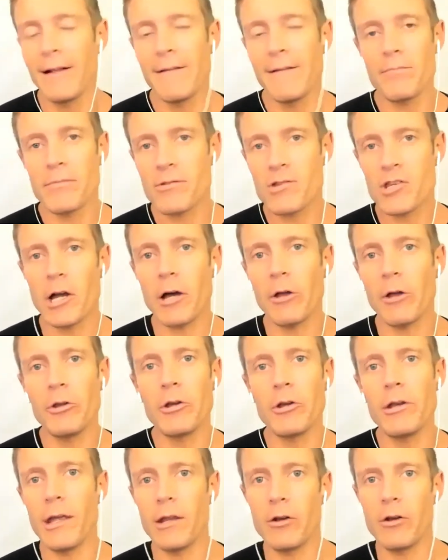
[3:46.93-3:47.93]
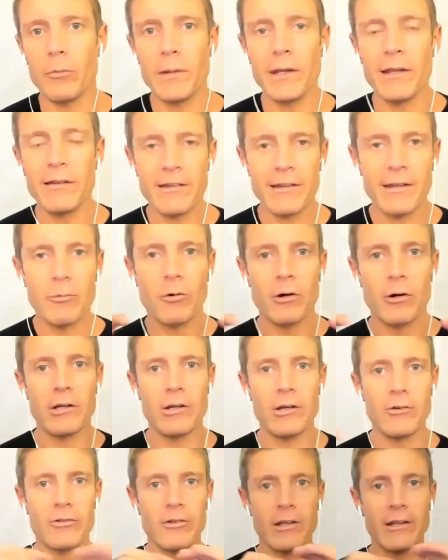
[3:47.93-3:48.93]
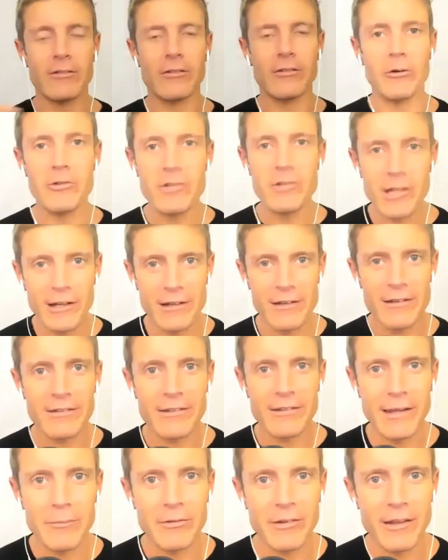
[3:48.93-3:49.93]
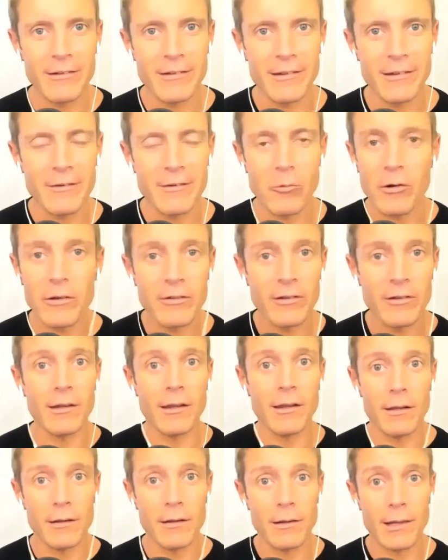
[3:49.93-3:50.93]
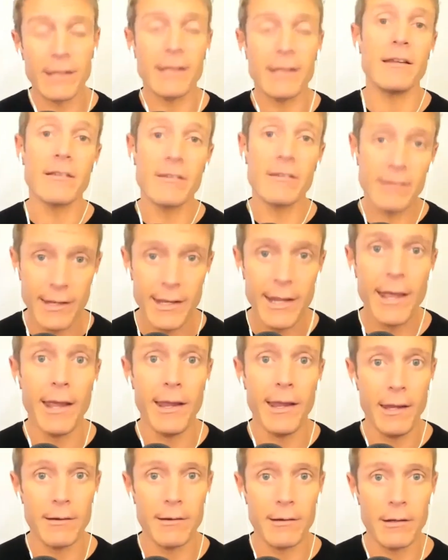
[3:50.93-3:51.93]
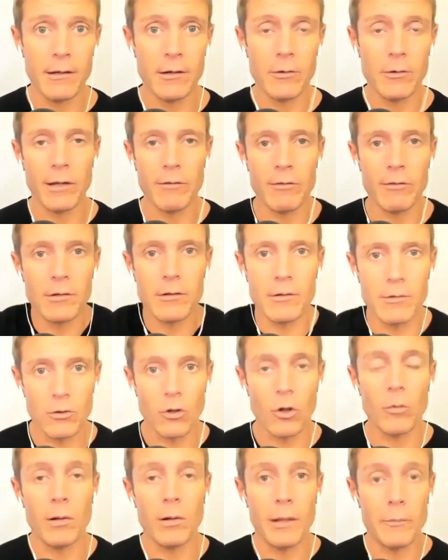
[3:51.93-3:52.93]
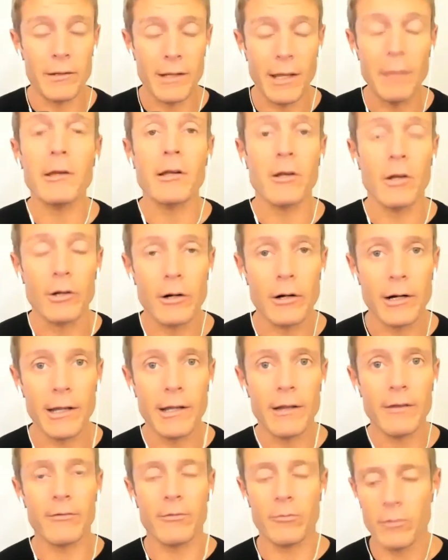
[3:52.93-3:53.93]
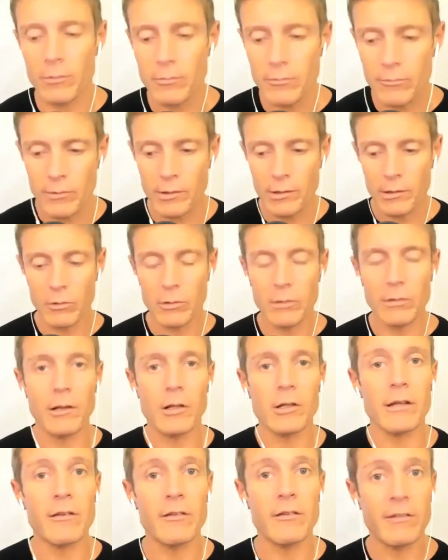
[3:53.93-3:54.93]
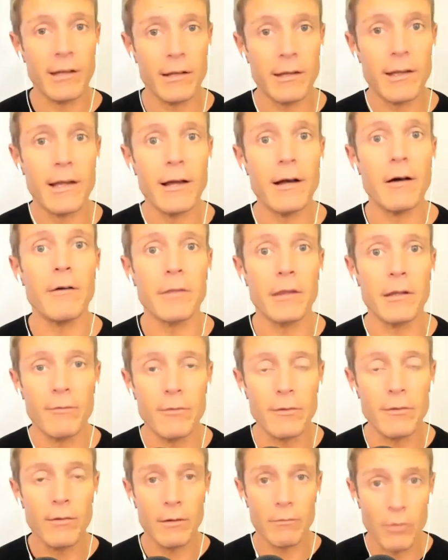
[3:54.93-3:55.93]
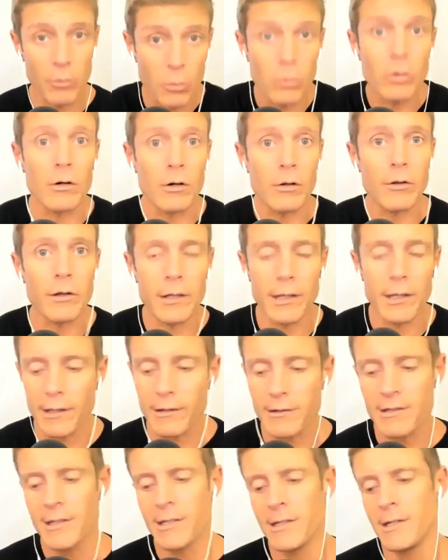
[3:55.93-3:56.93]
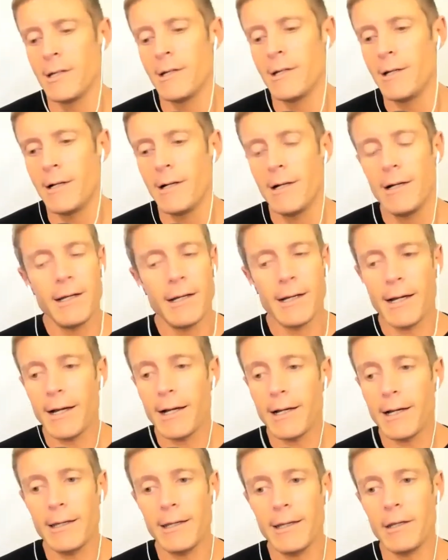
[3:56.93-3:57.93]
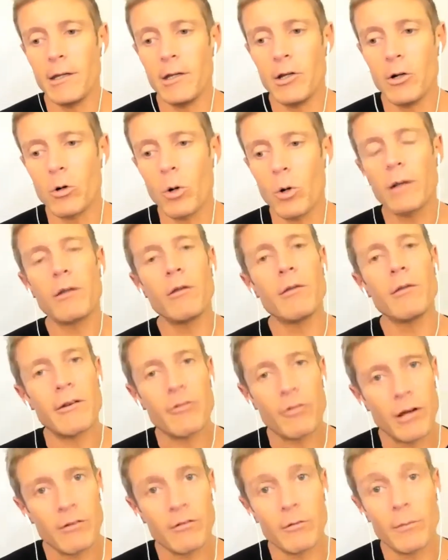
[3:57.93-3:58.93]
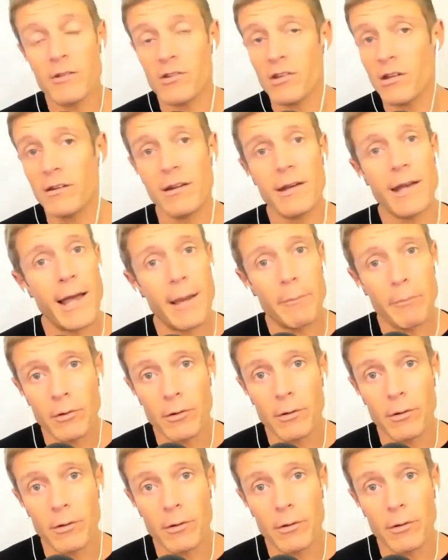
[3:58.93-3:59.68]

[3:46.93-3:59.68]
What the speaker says: childhood and obesity weren't usually associated in the same sentence. It wasn't like it is today. We have a global epidemic on our hands when we look at the state of the health of the world. And, going through that transformation, it didn't happen,